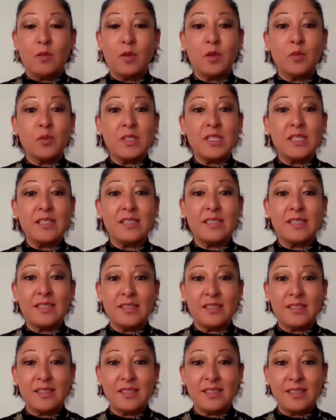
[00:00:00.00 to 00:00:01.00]
we
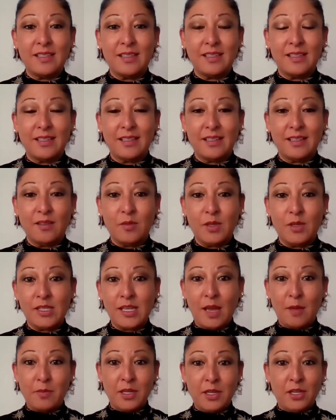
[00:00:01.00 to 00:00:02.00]
resist what's
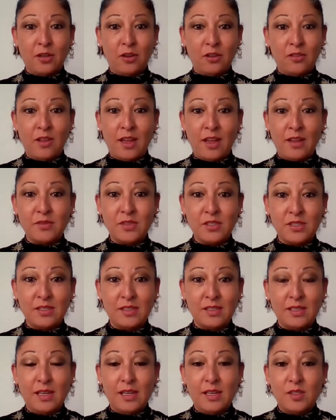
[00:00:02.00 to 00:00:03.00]
happening in our
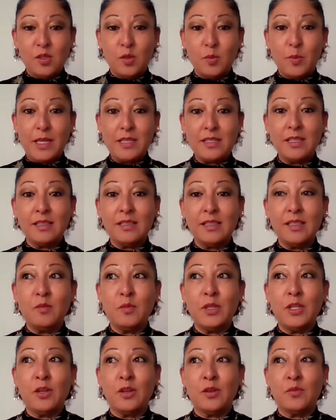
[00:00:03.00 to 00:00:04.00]
lives. So basically
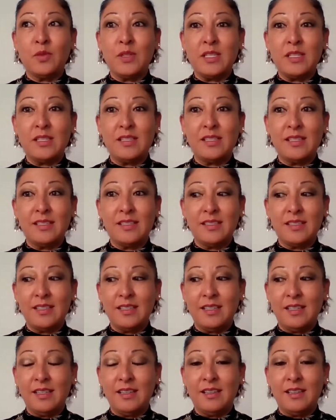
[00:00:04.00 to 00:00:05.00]
we are
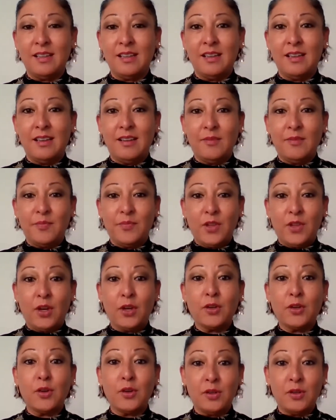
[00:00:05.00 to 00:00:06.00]
resisting
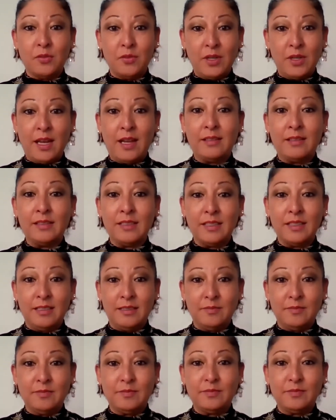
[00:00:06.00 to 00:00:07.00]
our current
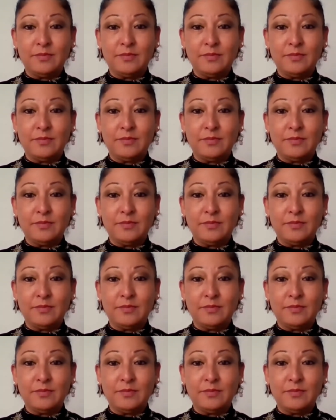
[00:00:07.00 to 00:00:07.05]
reality,